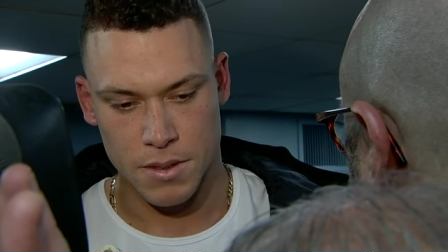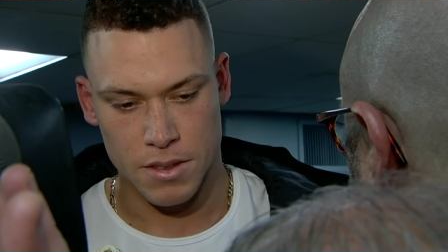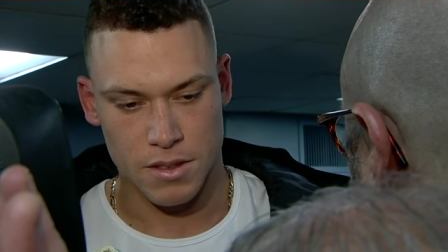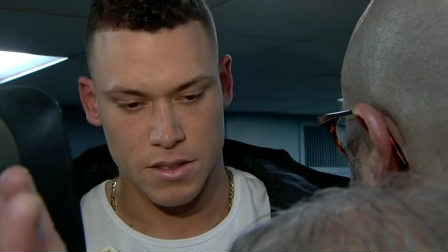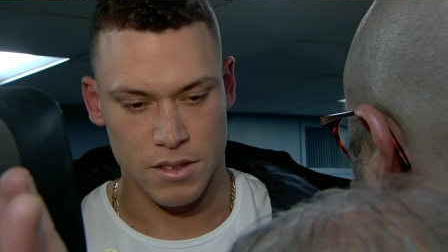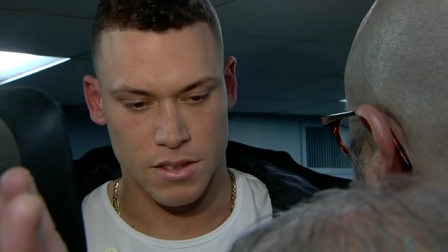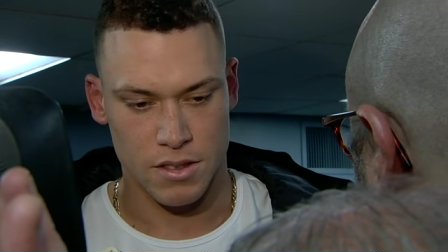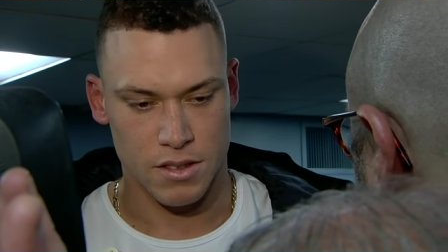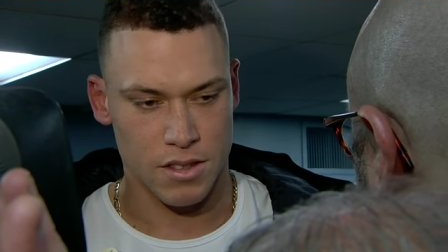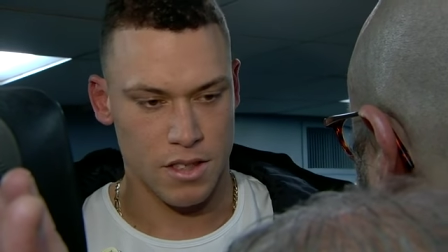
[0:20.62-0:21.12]
but
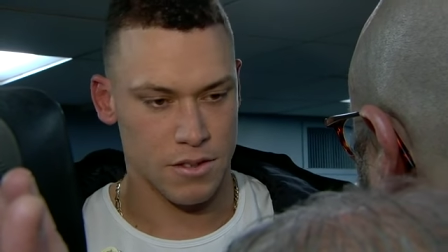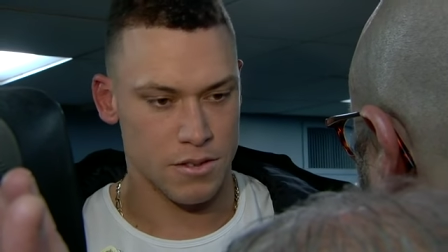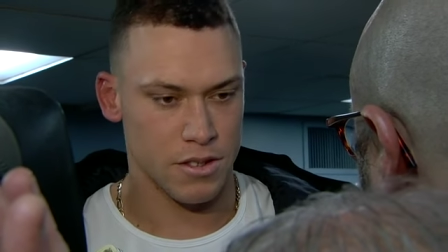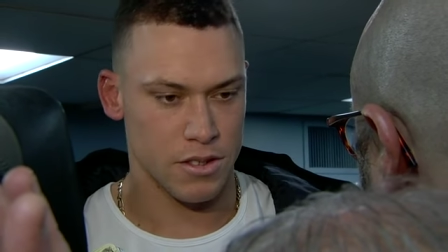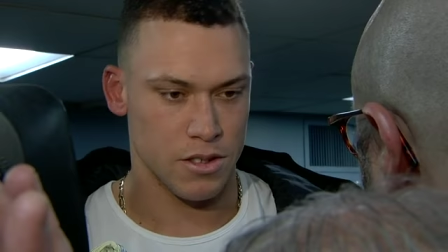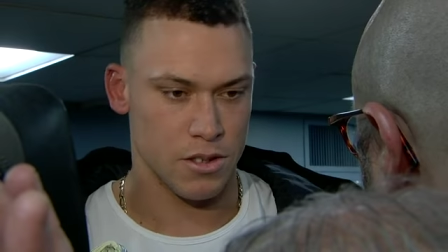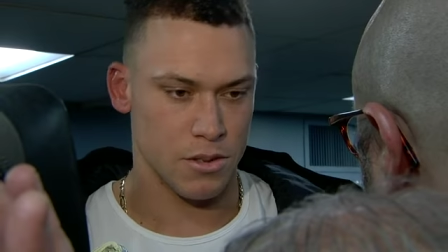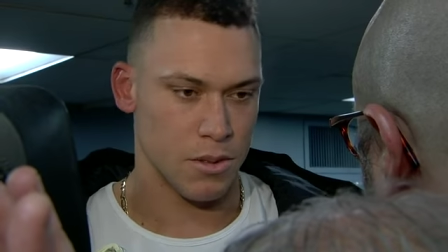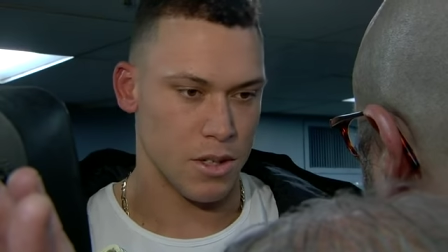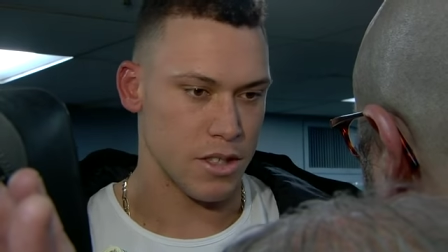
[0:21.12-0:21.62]
it's just a tough
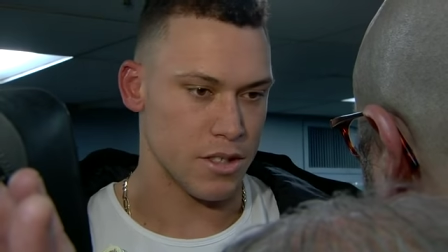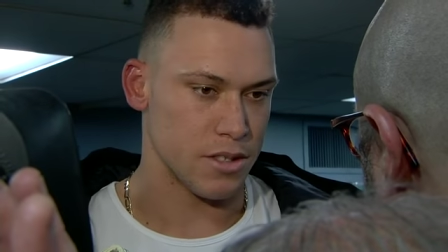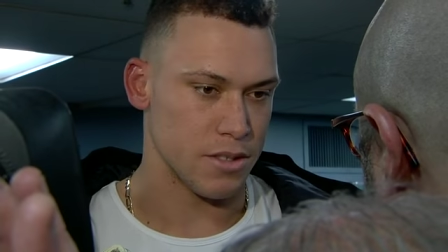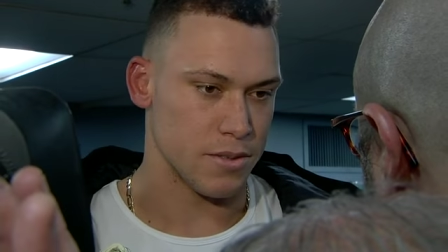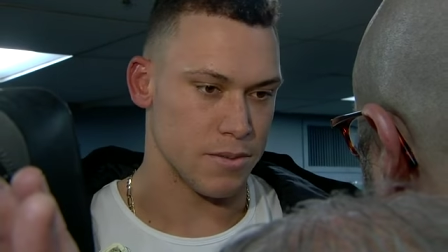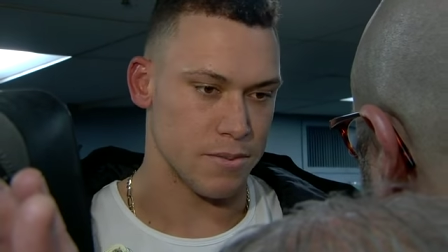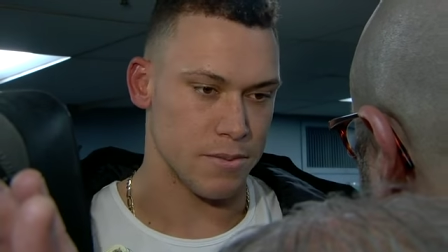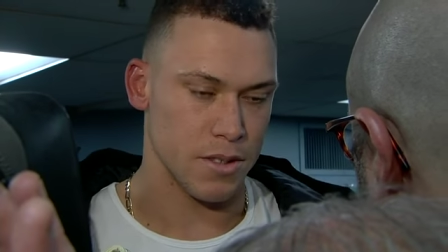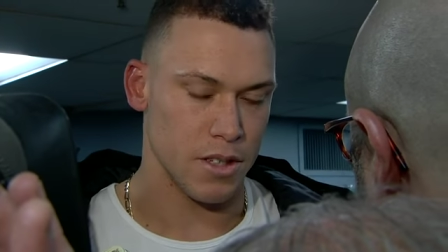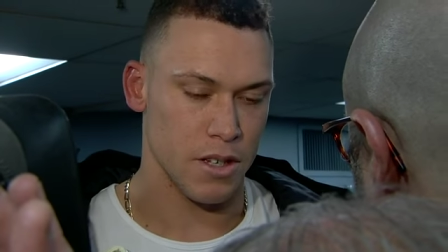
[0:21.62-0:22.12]
situation,
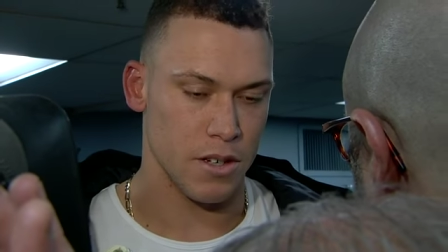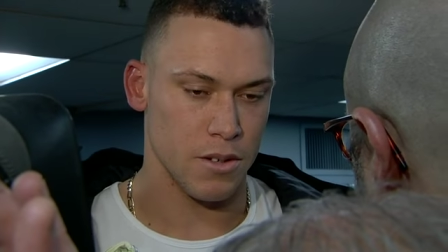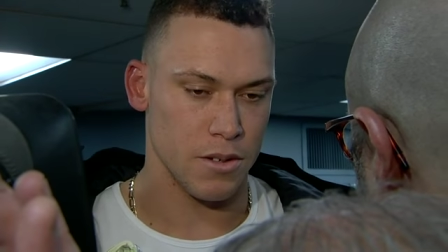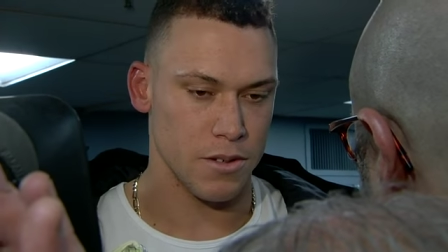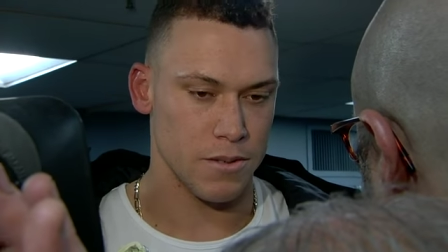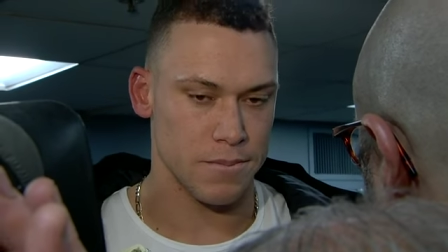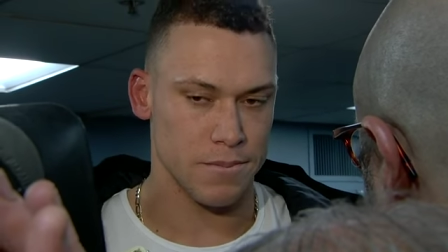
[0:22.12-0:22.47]
you know,